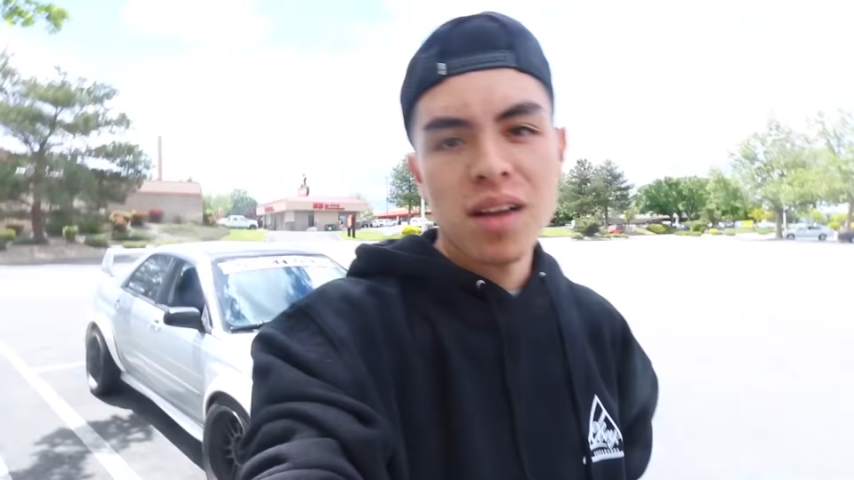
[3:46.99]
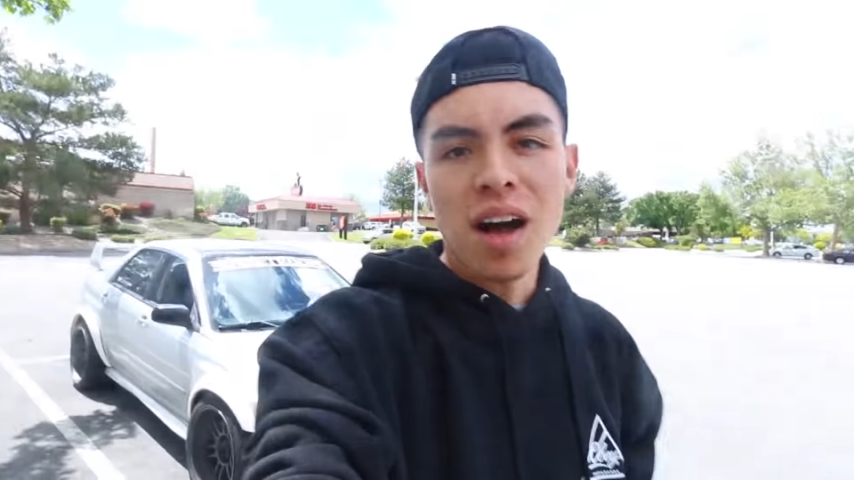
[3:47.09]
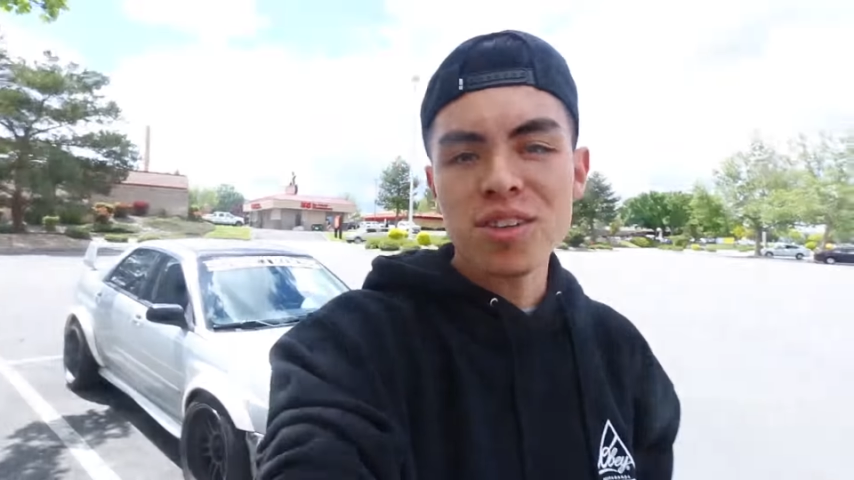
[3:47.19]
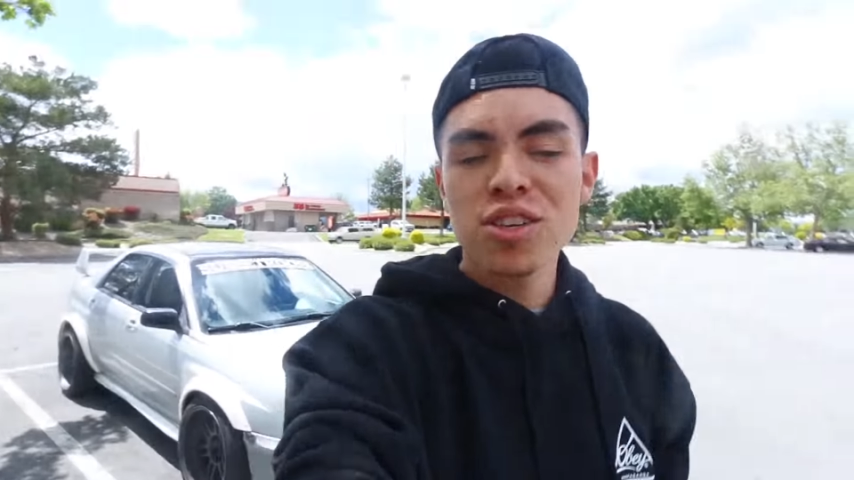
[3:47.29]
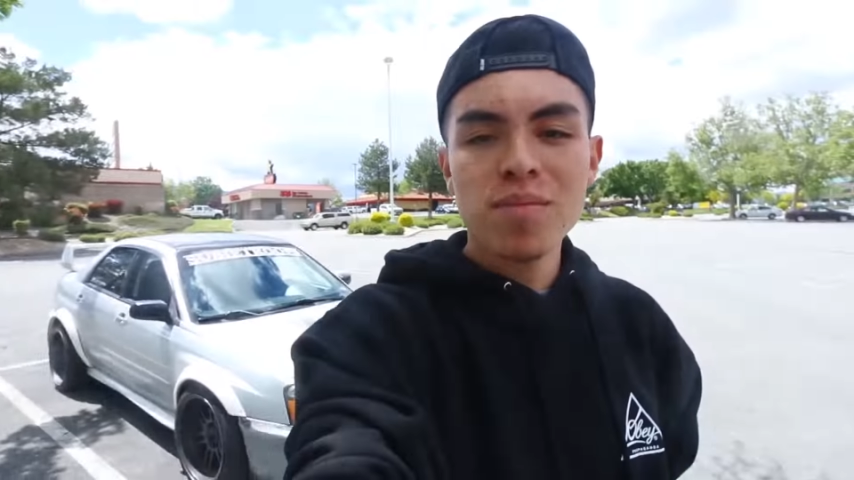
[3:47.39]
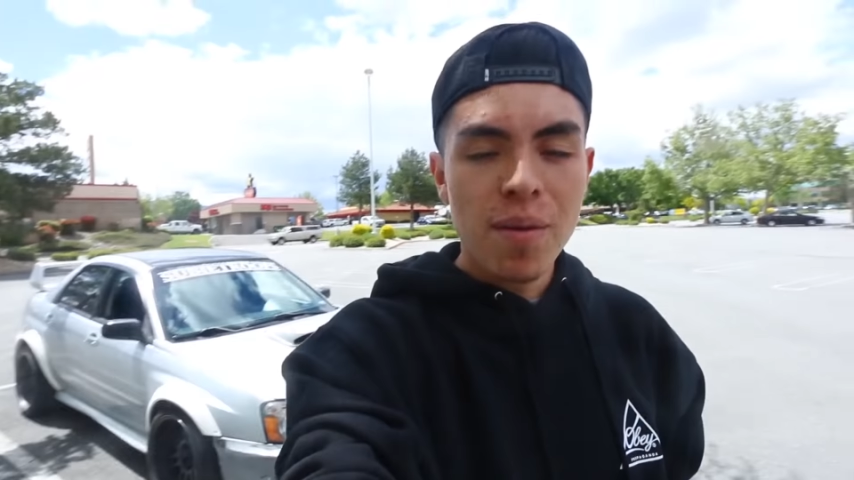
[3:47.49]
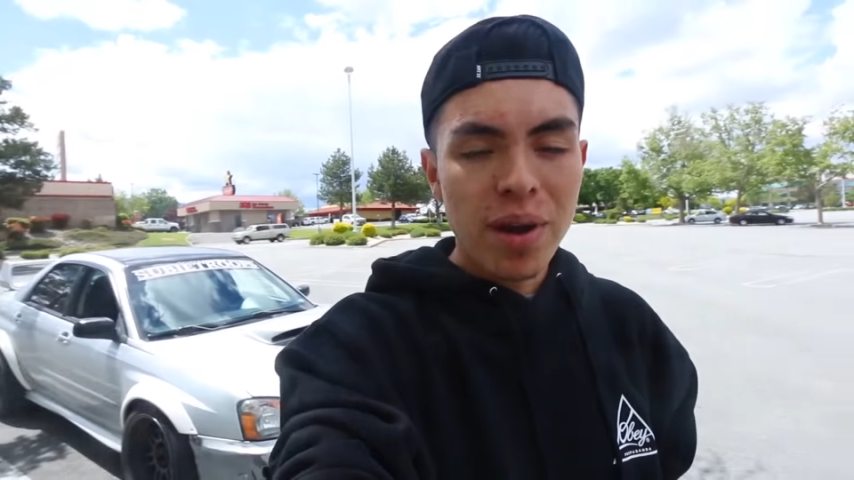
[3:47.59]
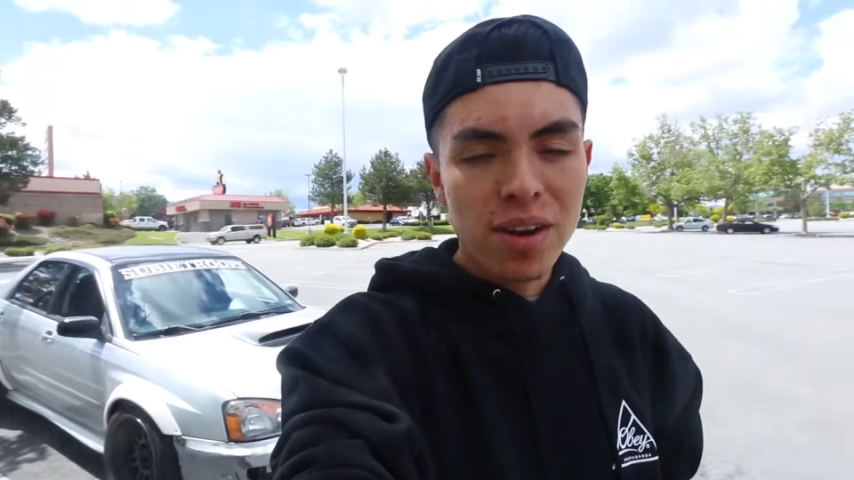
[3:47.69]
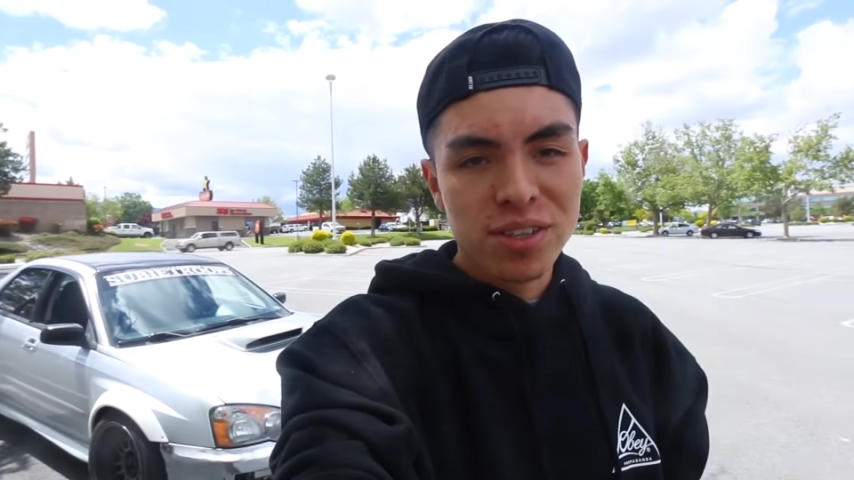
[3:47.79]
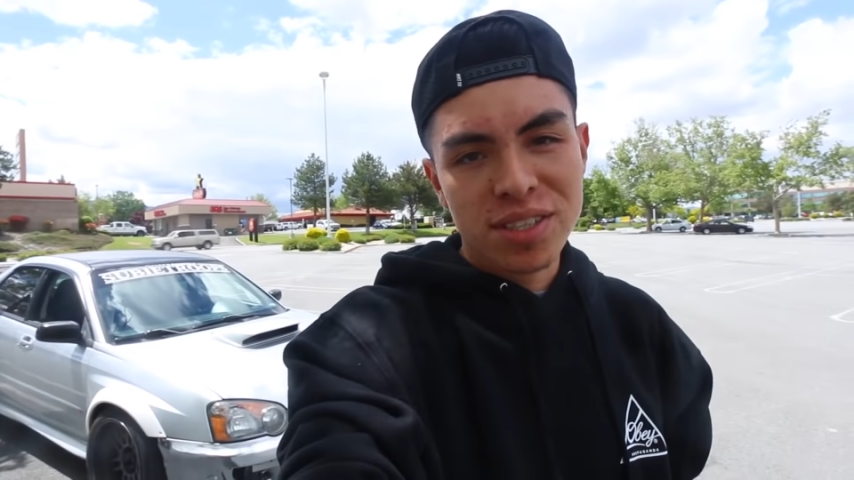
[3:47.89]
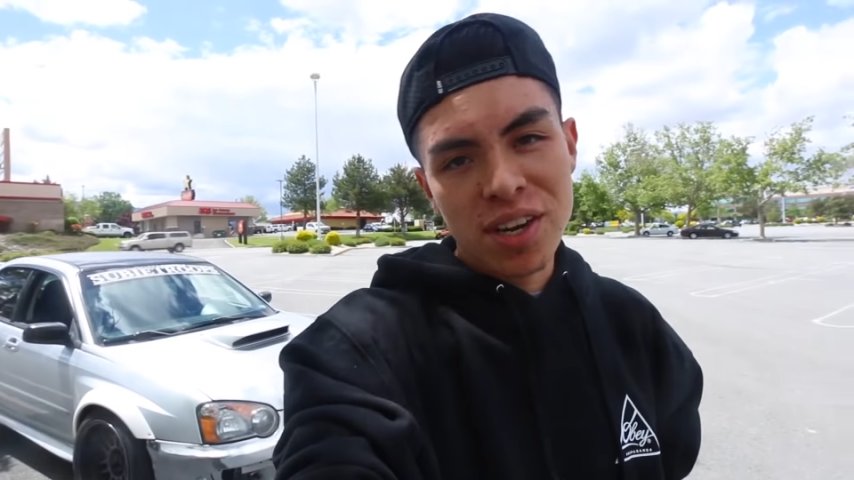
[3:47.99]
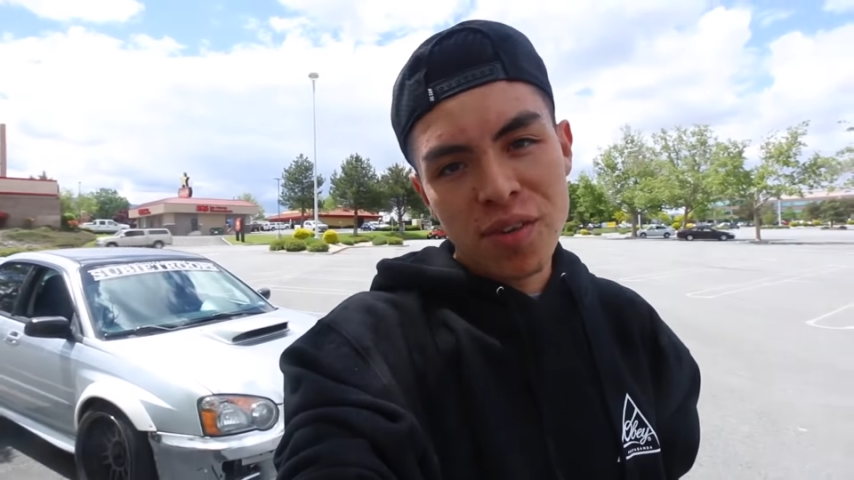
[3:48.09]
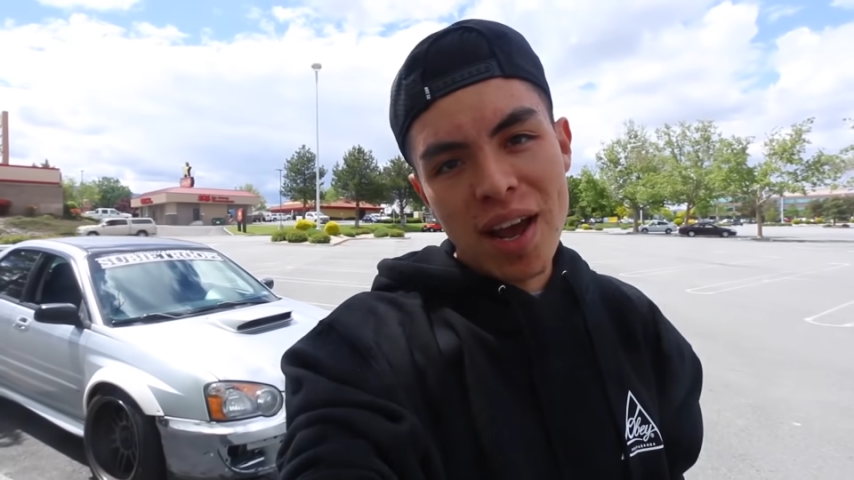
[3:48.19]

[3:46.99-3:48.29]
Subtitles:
Also, my power steering